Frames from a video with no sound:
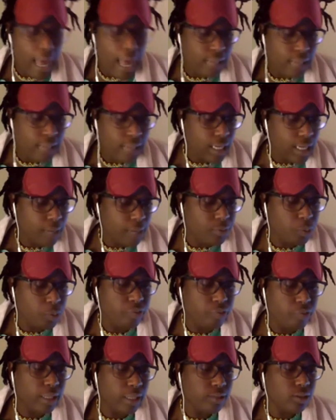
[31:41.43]
on
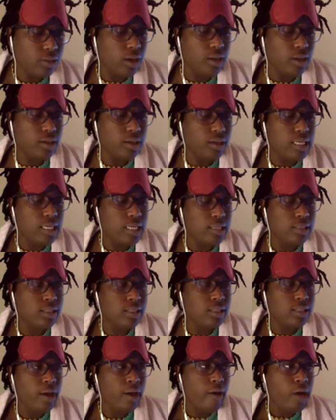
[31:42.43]
is
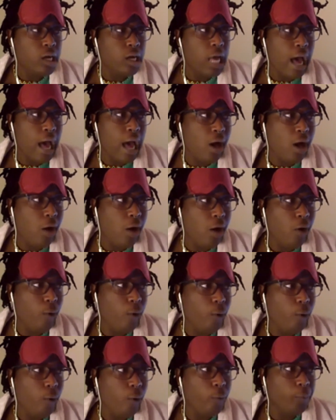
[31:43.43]
how
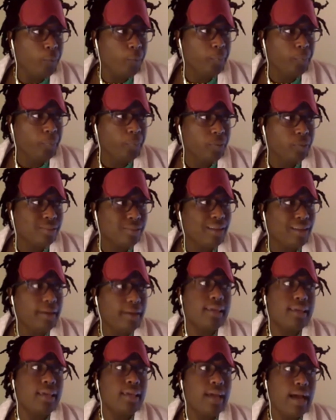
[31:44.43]
lucky I am
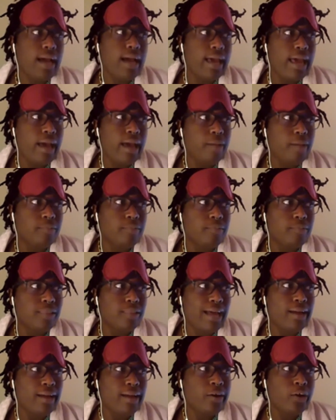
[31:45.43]
that
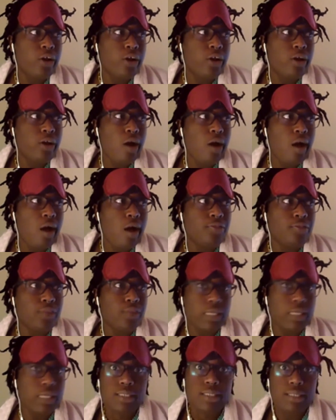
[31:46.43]
this is where
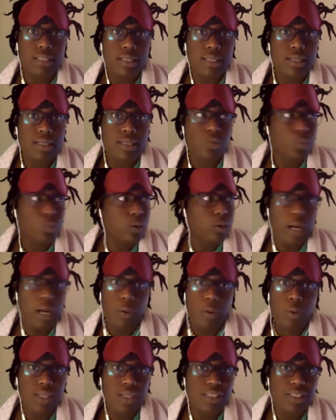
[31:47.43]
I was when the
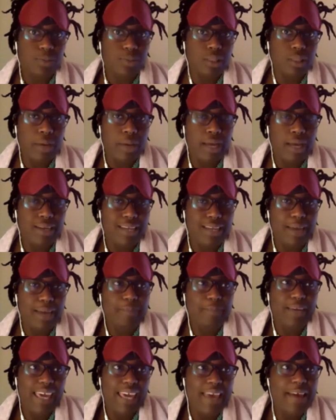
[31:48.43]
pandemic hit.
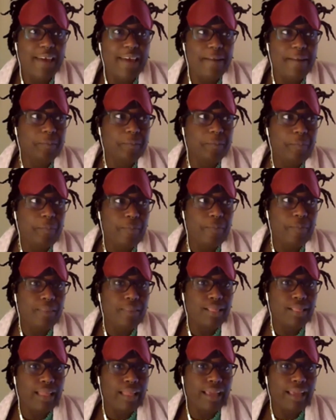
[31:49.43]
Like, if I was in
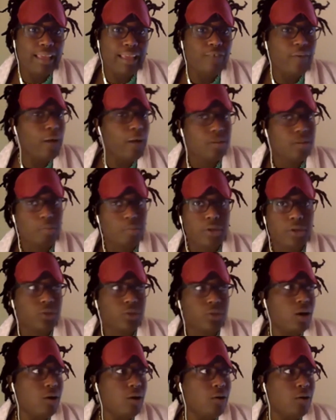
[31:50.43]
Montreal,
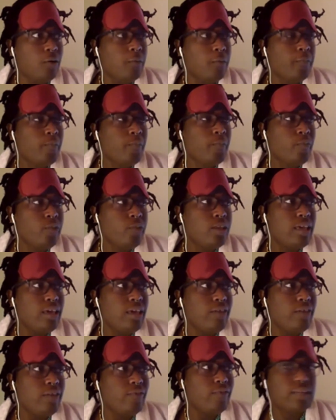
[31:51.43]
if I didn't have the
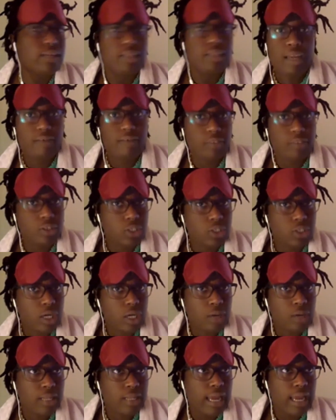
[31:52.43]
job that I had now
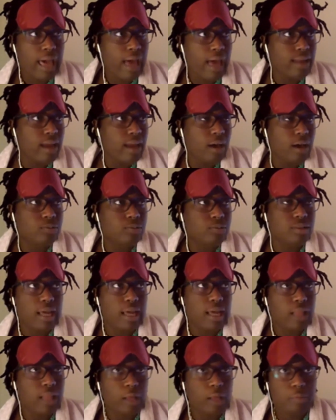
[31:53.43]
that allowed me to work
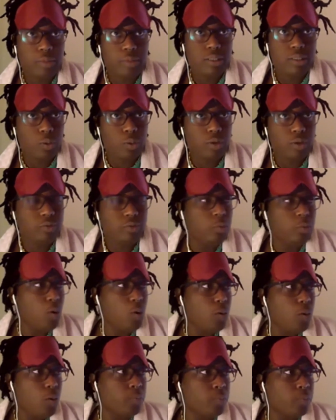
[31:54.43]
from home,
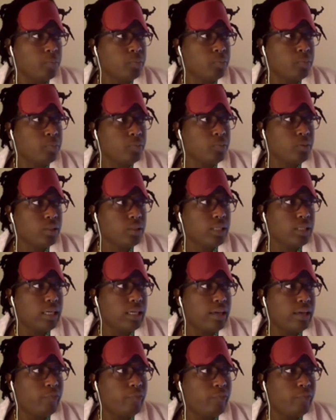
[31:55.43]
if my mom wasn't
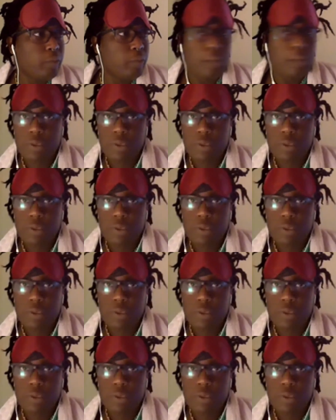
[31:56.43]
here,